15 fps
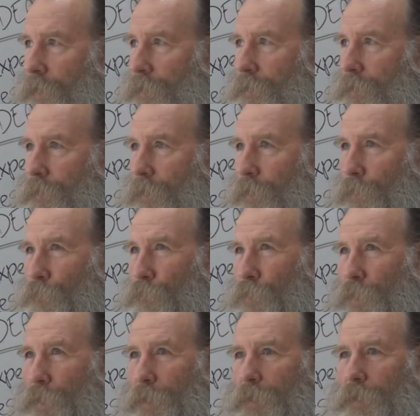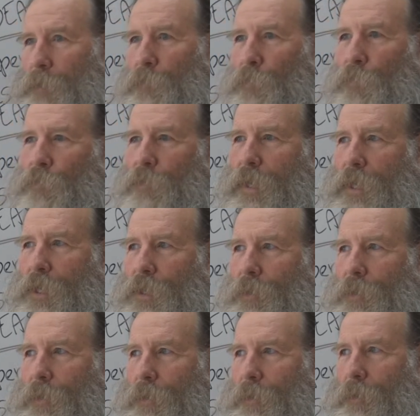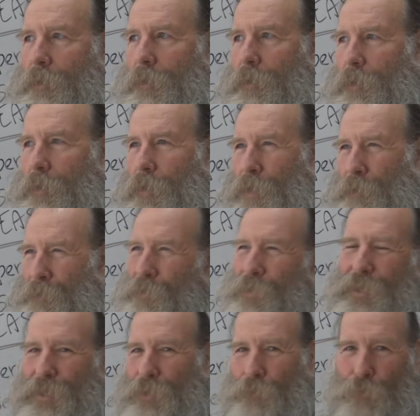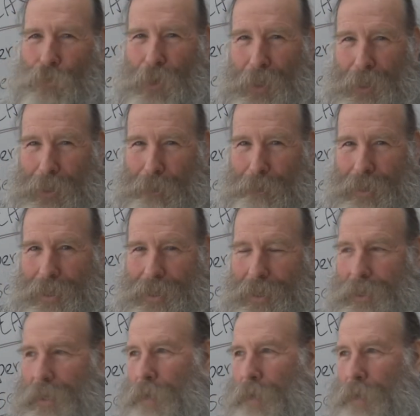So the word inspiration, what does it really mean?